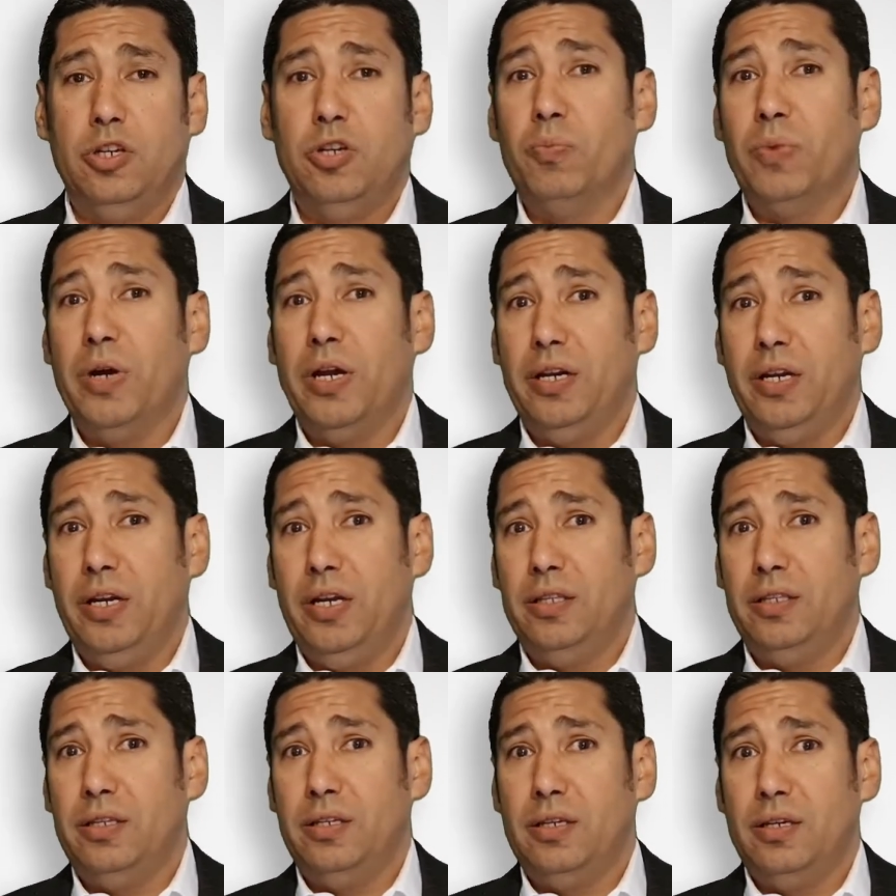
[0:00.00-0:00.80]
You might
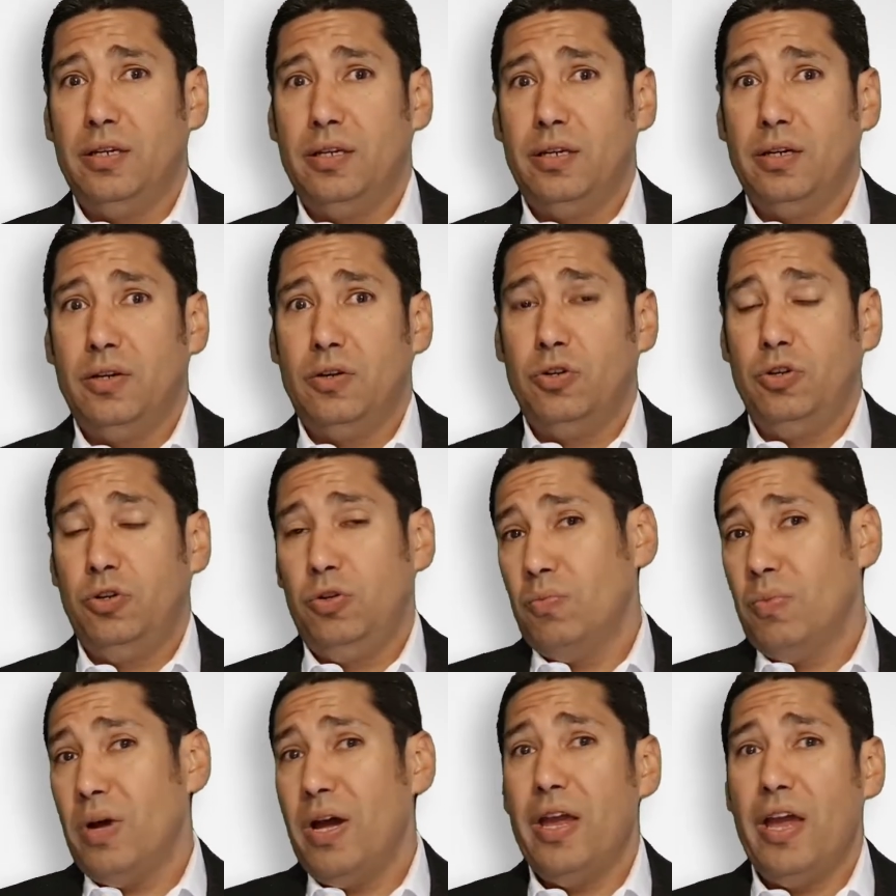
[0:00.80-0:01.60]
need, or
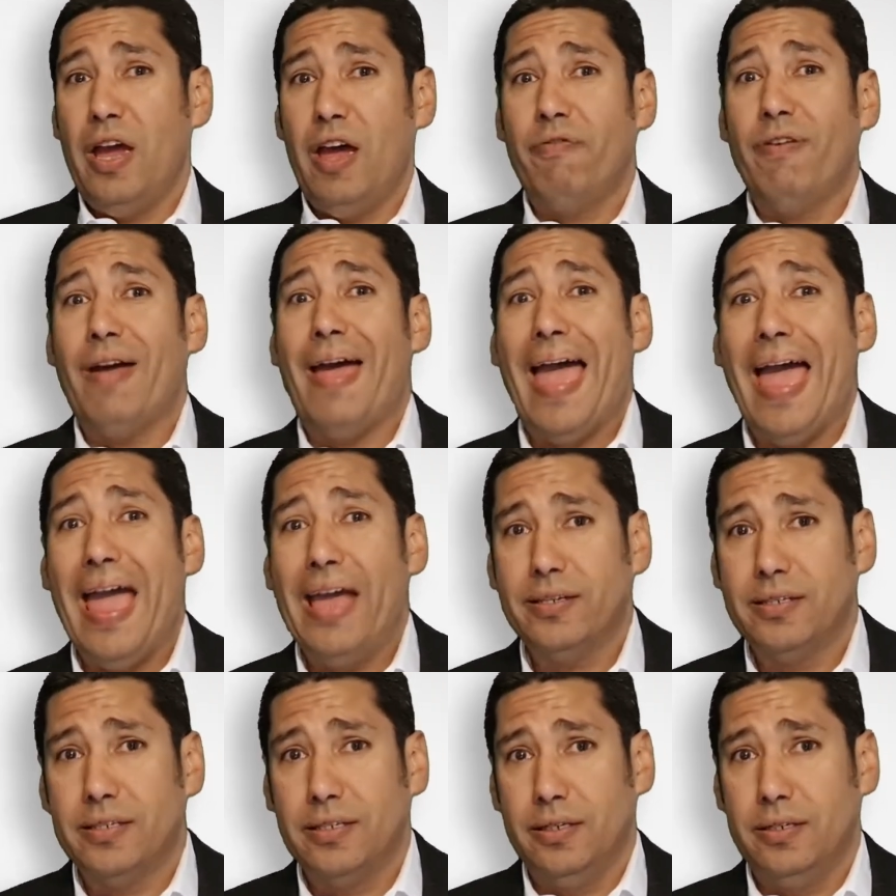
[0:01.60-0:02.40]
you might have
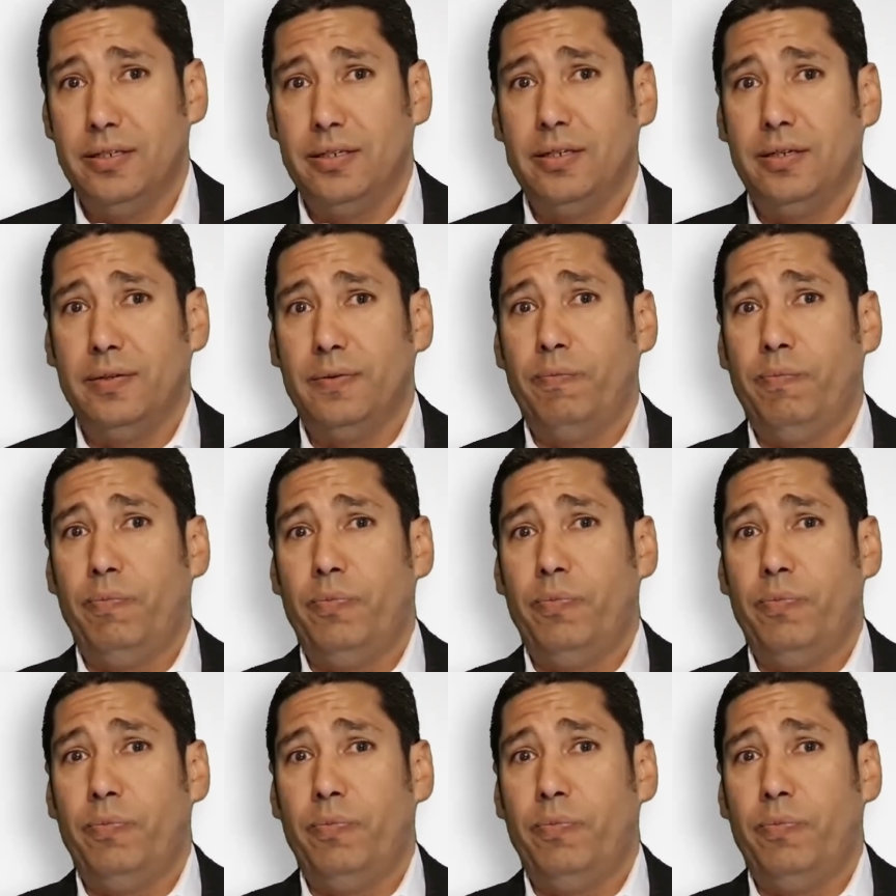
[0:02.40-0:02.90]
access